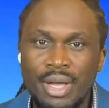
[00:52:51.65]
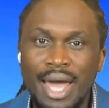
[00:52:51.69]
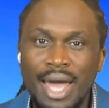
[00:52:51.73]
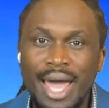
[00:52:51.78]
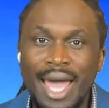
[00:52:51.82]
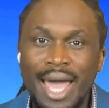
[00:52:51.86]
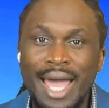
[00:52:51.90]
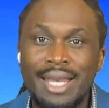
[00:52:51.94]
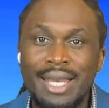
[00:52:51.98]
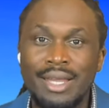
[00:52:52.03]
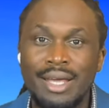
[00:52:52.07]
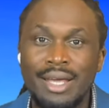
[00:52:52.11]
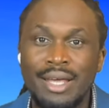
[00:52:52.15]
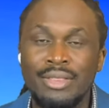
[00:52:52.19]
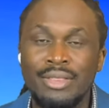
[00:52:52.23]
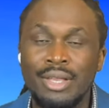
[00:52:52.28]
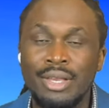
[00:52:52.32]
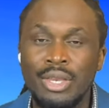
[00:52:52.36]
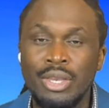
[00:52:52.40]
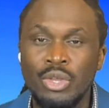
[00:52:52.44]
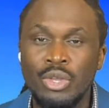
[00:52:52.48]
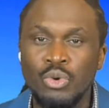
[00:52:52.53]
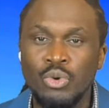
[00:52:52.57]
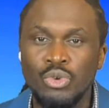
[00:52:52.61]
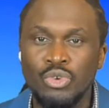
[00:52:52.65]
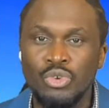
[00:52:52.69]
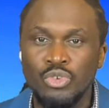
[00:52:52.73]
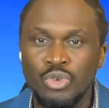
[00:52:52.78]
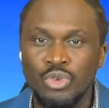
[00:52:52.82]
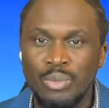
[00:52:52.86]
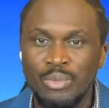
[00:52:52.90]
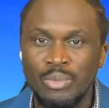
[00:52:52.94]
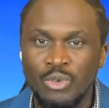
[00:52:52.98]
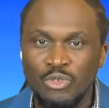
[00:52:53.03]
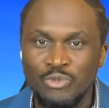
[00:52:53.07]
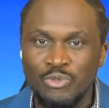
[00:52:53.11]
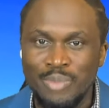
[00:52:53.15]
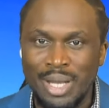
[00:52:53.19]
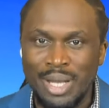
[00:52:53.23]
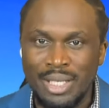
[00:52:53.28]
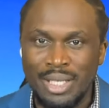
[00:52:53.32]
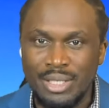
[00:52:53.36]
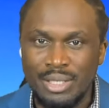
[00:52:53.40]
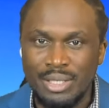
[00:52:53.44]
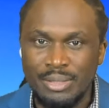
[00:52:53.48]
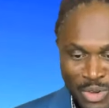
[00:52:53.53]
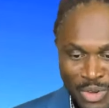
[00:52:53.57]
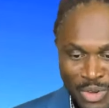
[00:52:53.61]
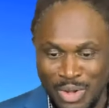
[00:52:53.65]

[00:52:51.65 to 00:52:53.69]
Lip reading: and the New Jewel Movement.